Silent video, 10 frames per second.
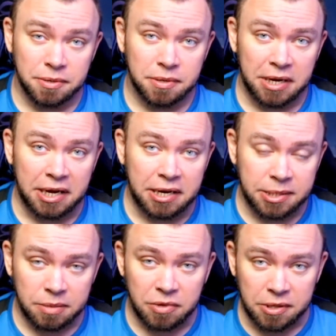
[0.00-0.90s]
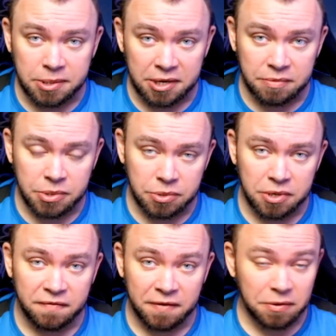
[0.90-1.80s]
and it's something that saves you a
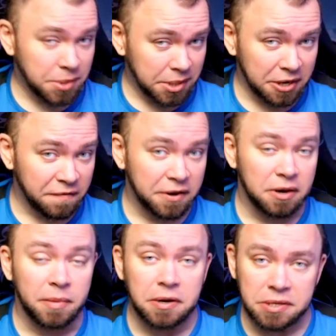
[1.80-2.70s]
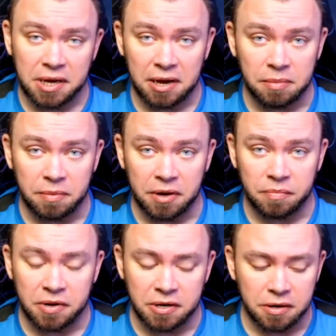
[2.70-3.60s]
fairly significant amount of time, in my
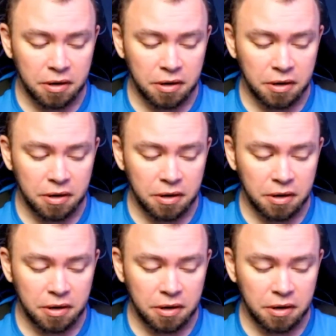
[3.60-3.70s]
opinion,